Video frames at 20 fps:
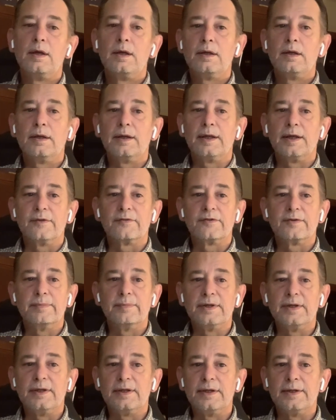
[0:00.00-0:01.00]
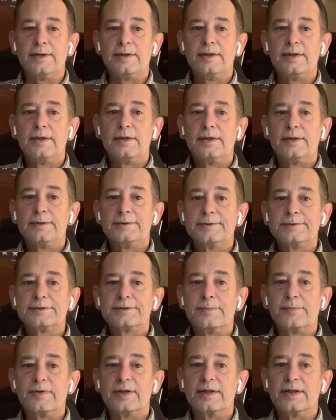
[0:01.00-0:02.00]
It has to be
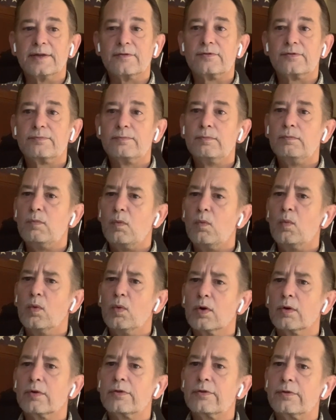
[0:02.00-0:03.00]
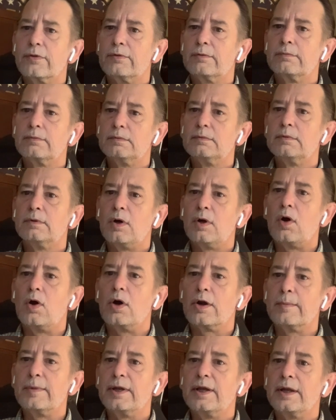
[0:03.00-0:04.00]
something that's worth
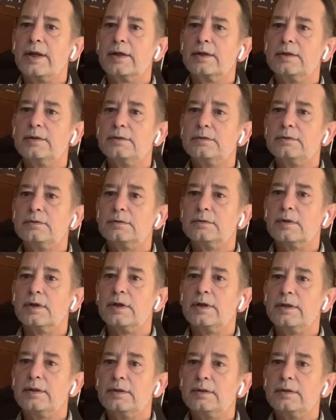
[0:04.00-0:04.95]
automating, right?